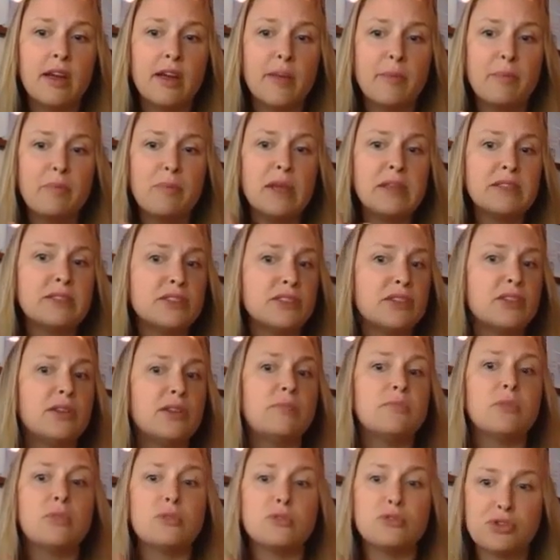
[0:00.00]
mental,
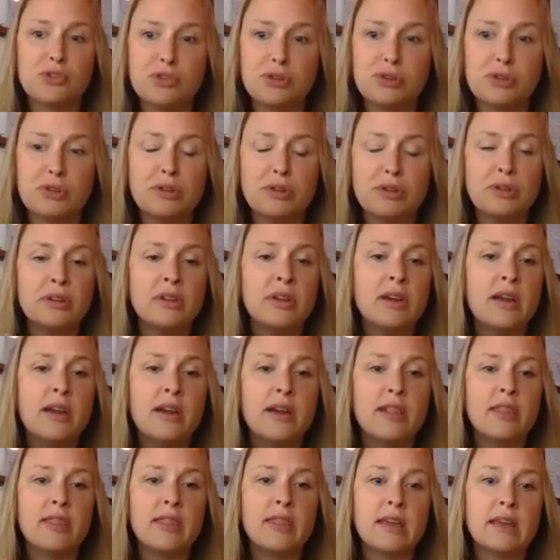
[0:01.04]
emotional
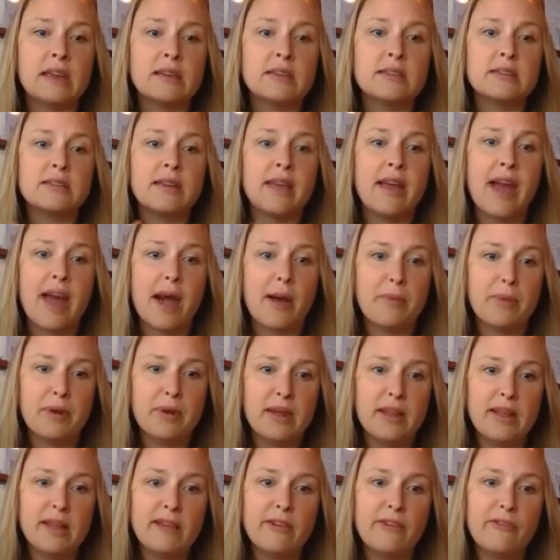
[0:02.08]
things
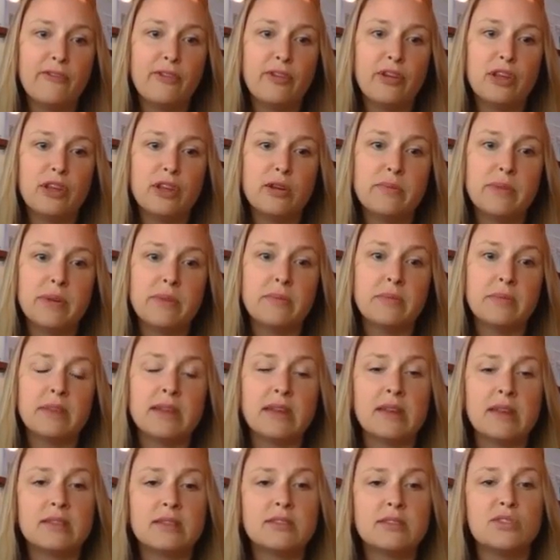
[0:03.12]
happening for you to be able to
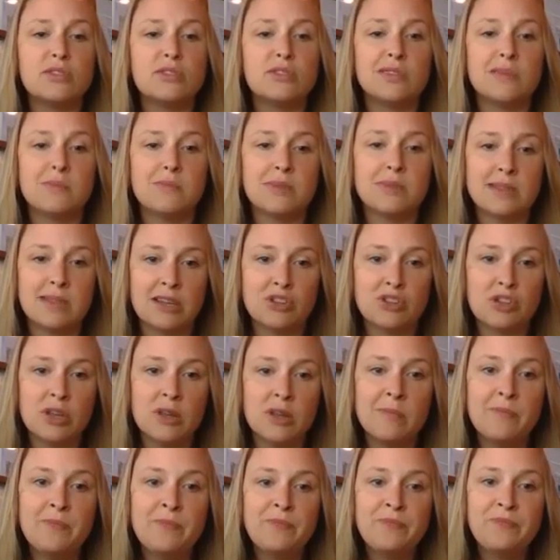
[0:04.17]
get exclusive
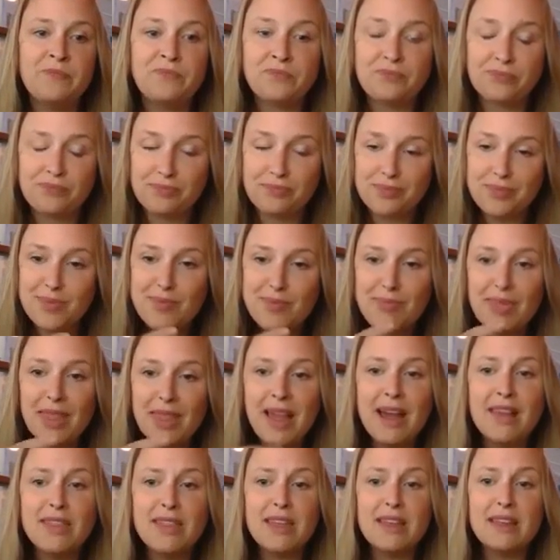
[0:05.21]
possession.
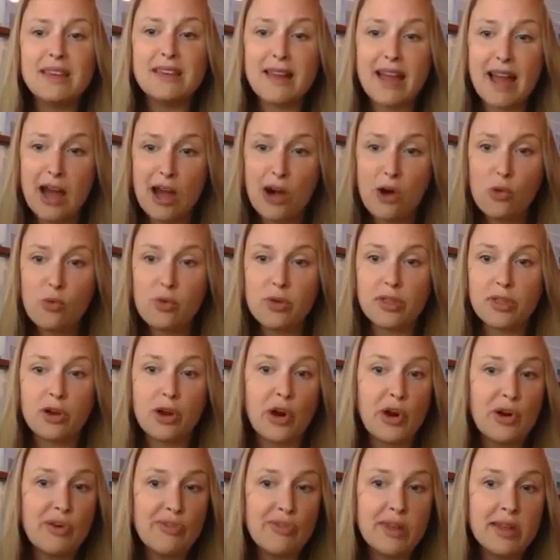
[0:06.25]
I think now with
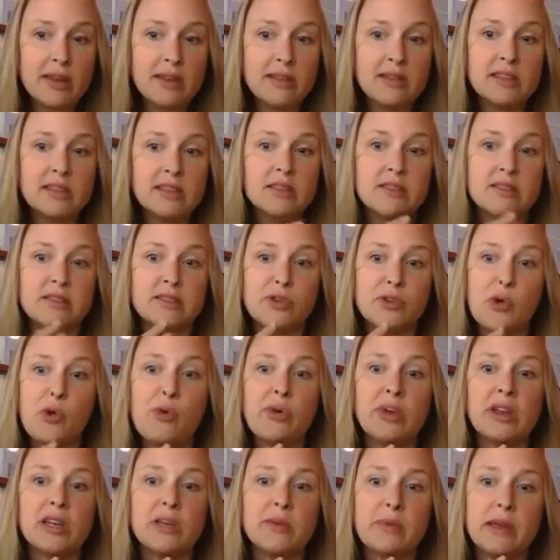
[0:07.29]
COVID, this is
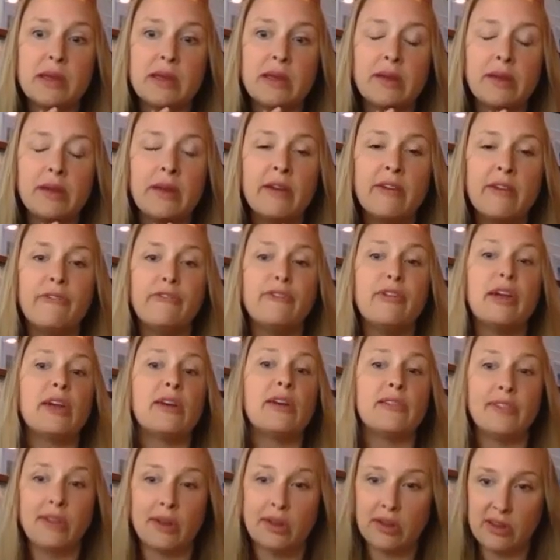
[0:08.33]
going to be
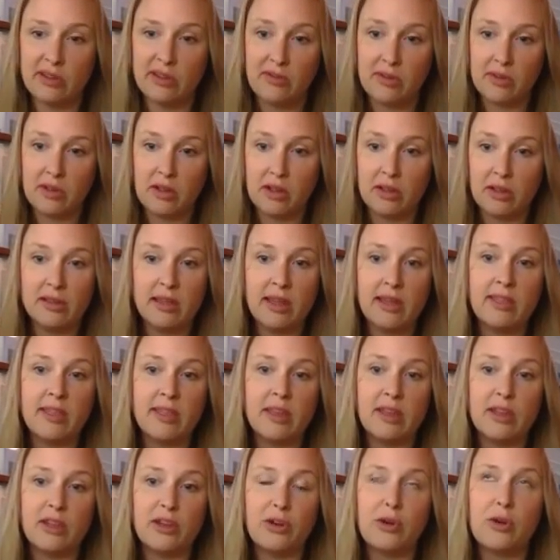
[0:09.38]
very, very difficult. I
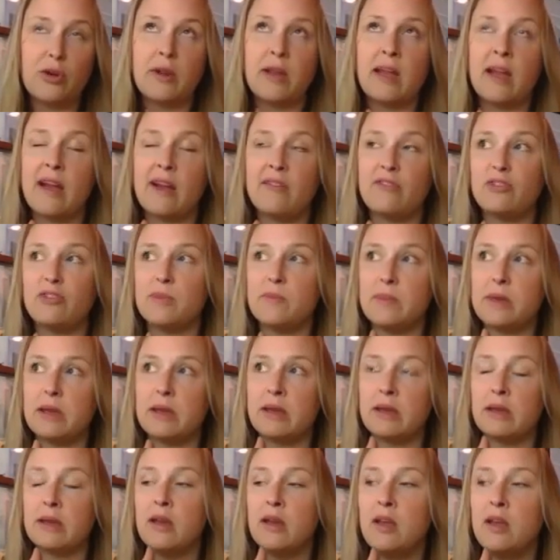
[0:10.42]
think you're going to have to
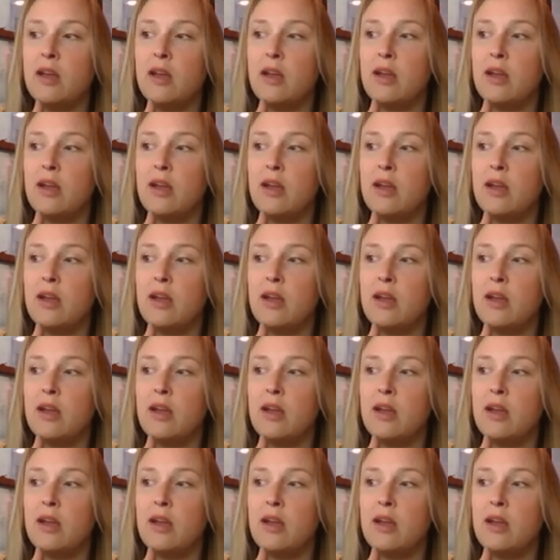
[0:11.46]
be